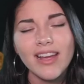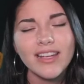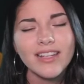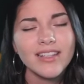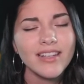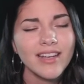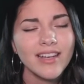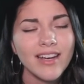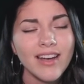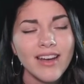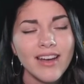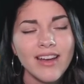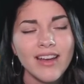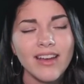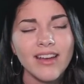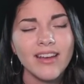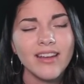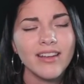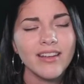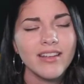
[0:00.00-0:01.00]
wake,
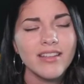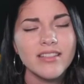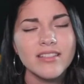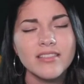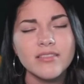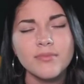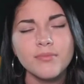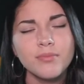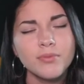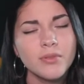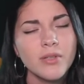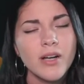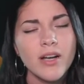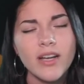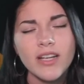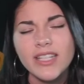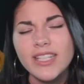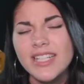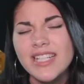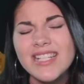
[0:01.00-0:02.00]
I
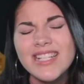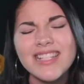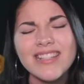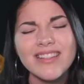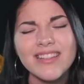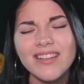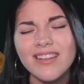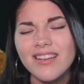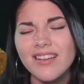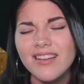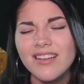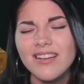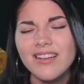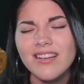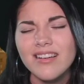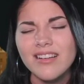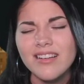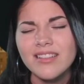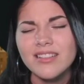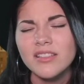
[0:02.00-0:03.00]
pray
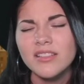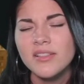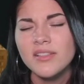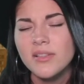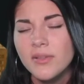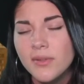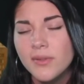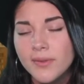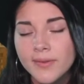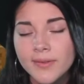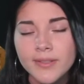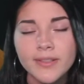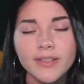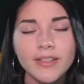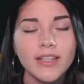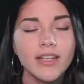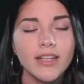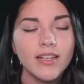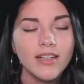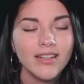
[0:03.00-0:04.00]
the Lord
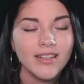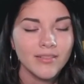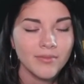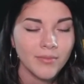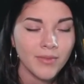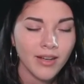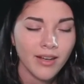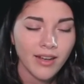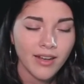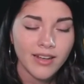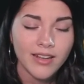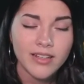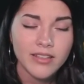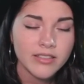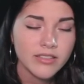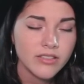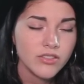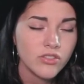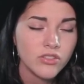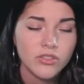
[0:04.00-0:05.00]

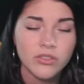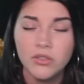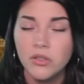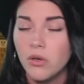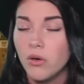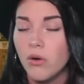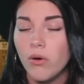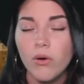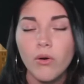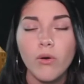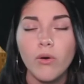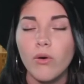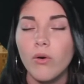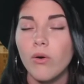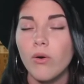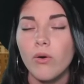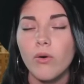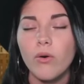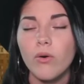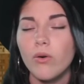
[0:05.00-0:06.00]
my
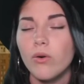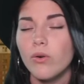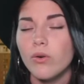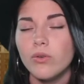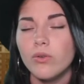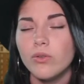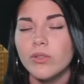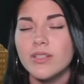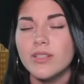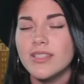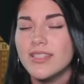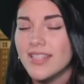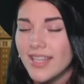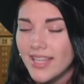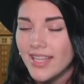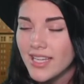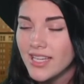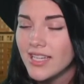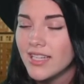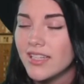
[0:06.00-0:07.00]
soul to
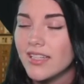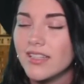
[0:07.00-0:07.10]
take.